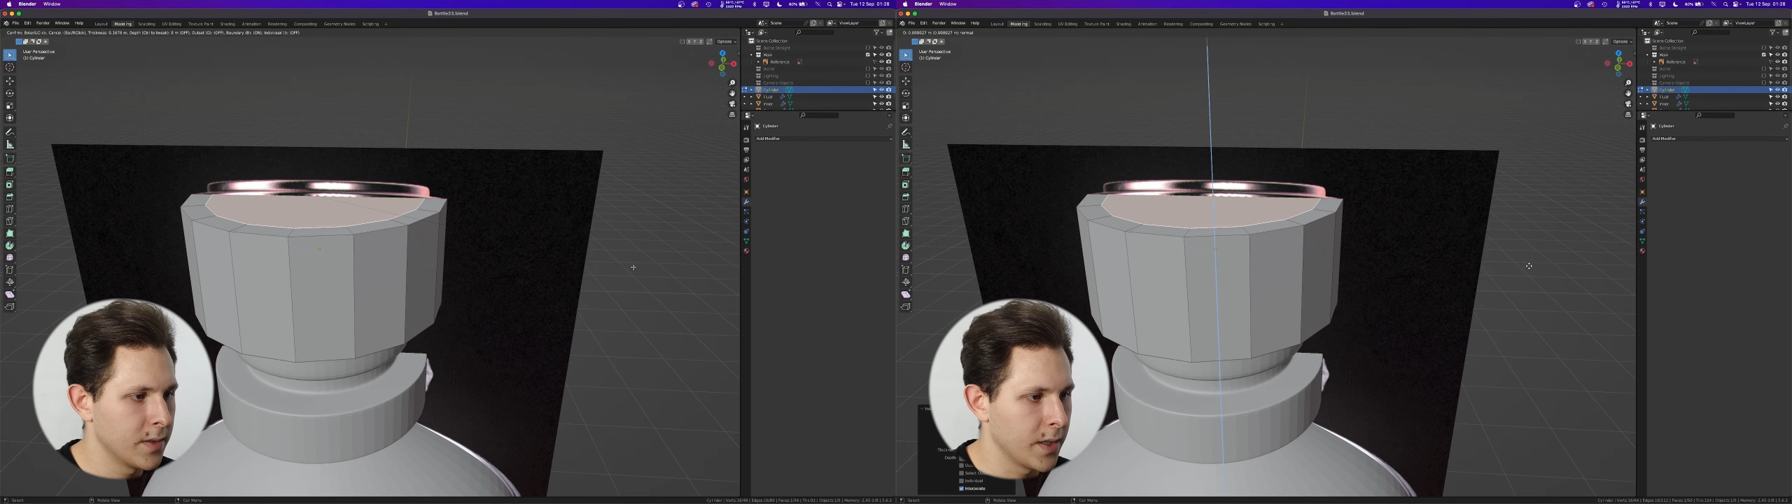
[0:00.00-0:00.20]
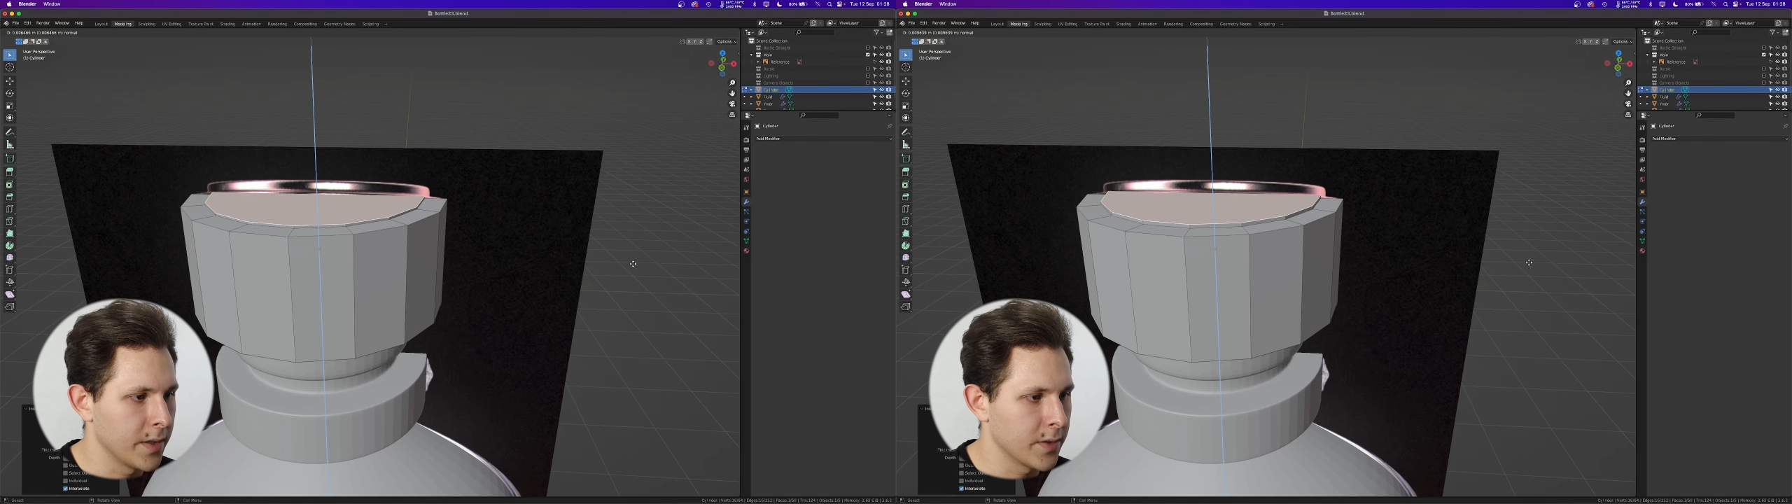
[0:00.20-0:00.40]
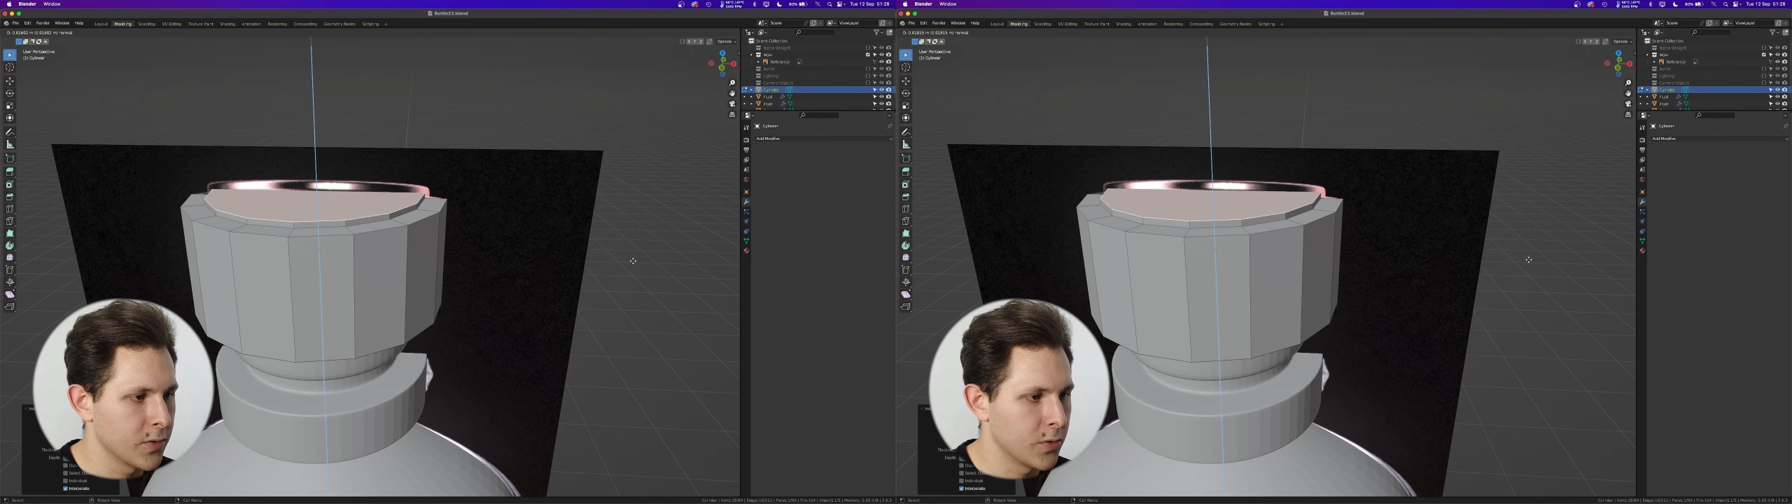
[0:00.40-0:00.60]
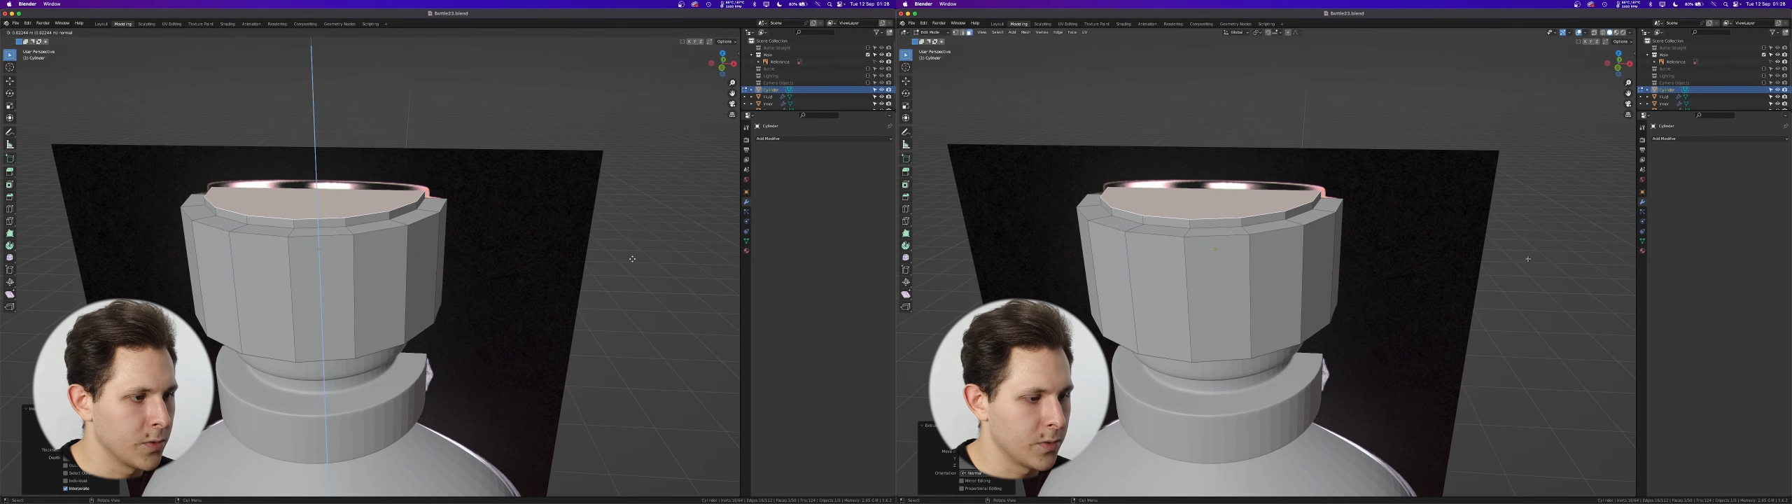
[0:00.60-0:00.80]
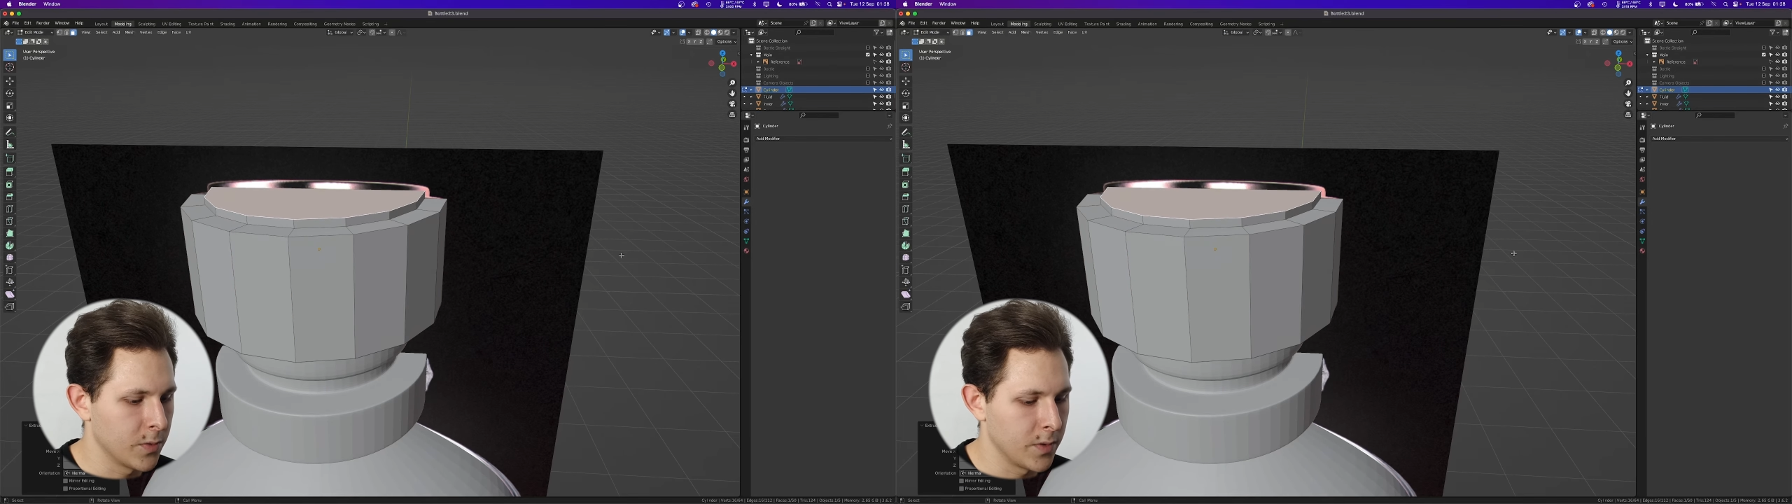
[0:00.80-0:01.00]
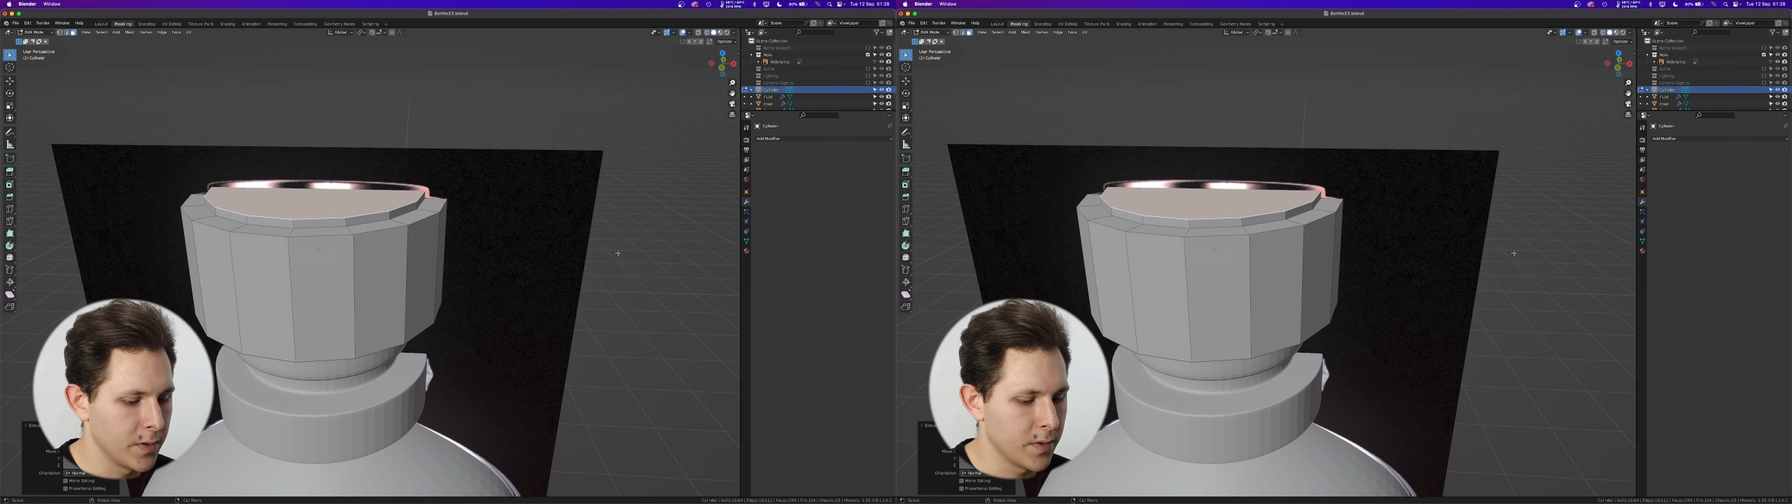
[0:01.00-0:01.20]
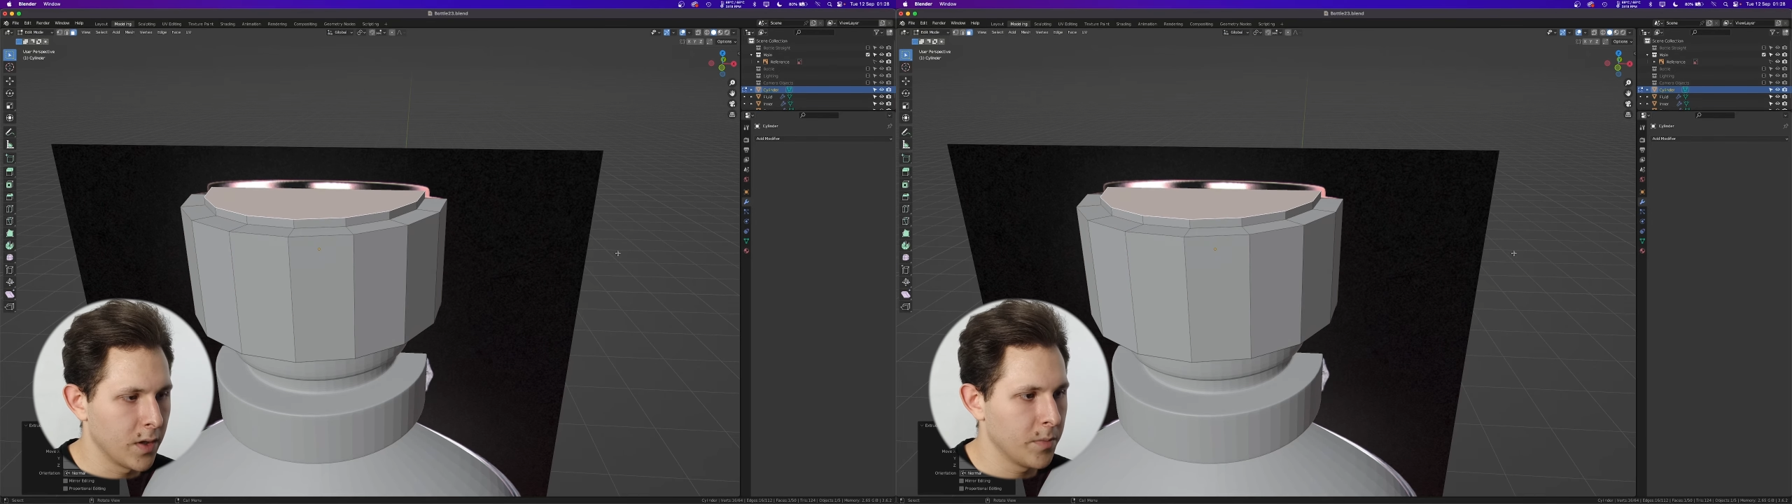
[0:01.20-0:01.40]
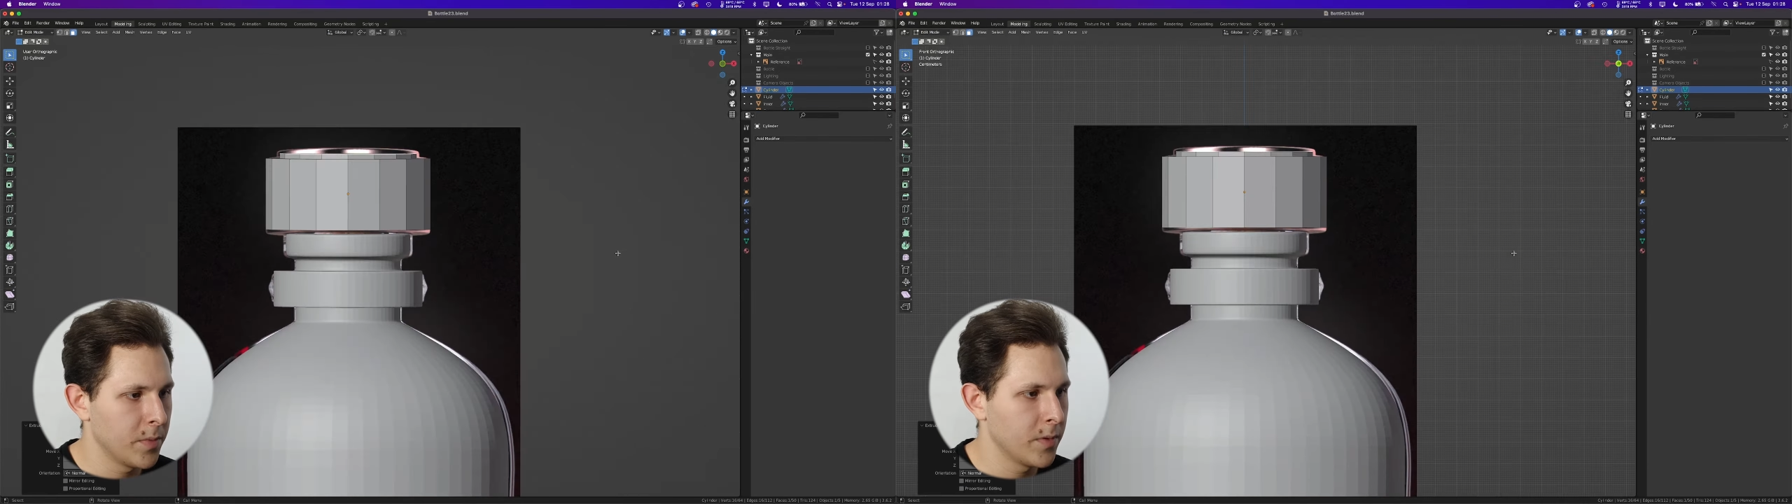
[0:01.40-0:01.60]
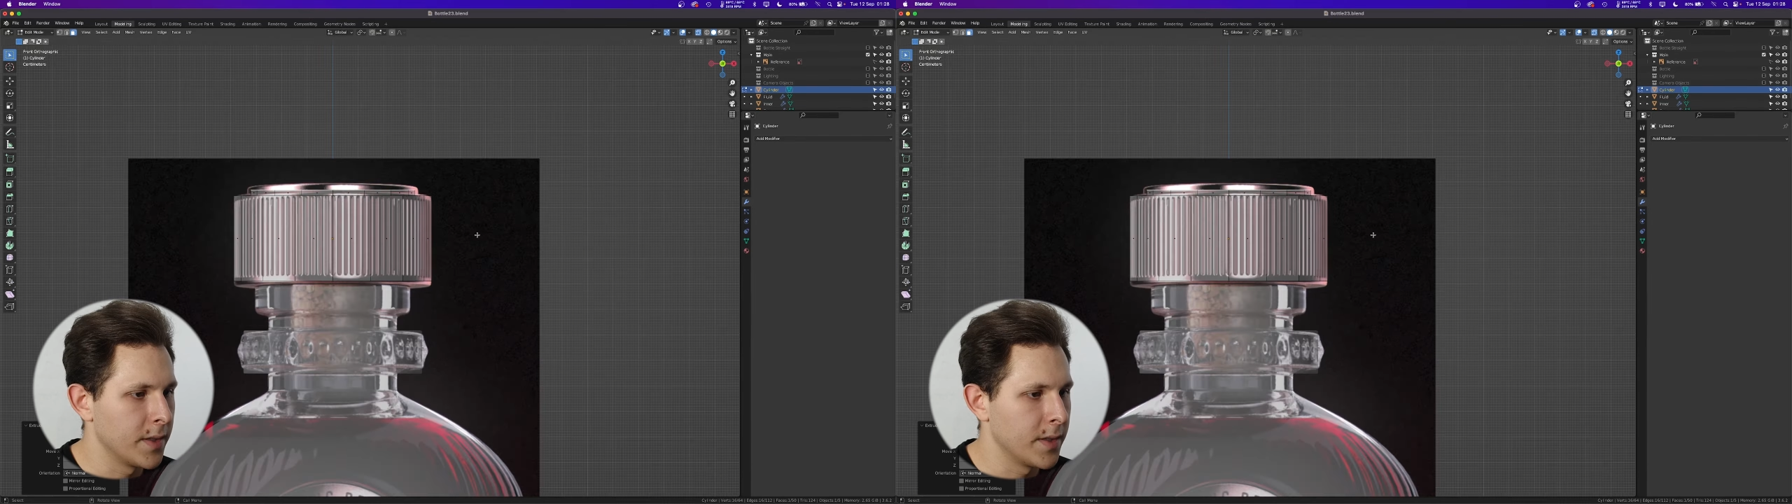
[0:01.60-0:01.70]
and extrude to the top.